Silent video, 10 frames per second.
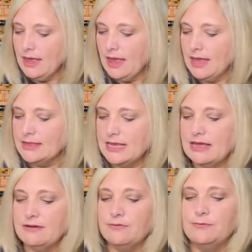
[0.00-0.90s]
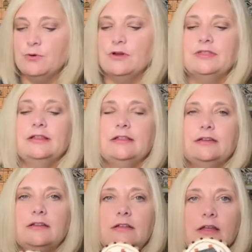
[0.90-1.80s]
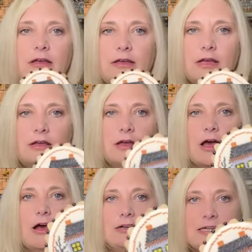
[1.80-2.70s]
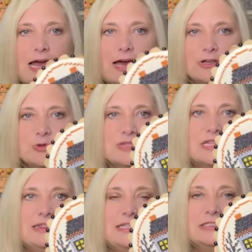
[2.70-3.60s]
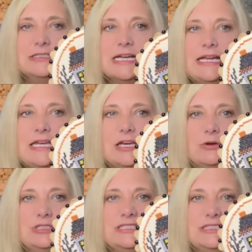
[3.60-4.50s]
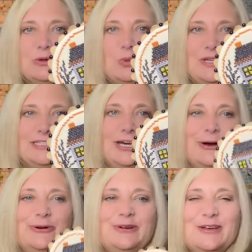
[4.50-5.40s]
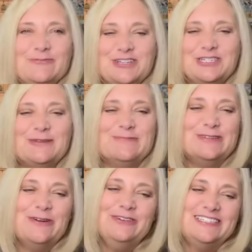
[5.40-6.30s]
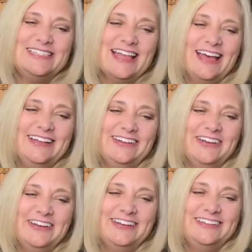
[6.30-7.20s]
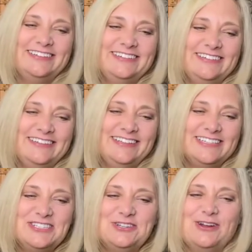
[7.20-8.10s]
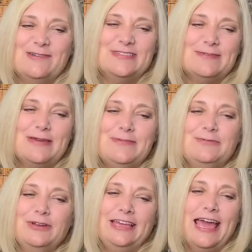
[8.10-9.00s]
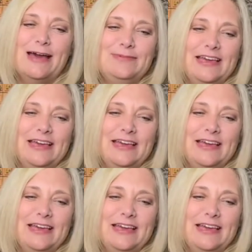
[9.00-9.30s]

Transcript: And then for the little haunted house with the little tiny ghost in the window, which someone noticed that on Instagram and that made me really happy.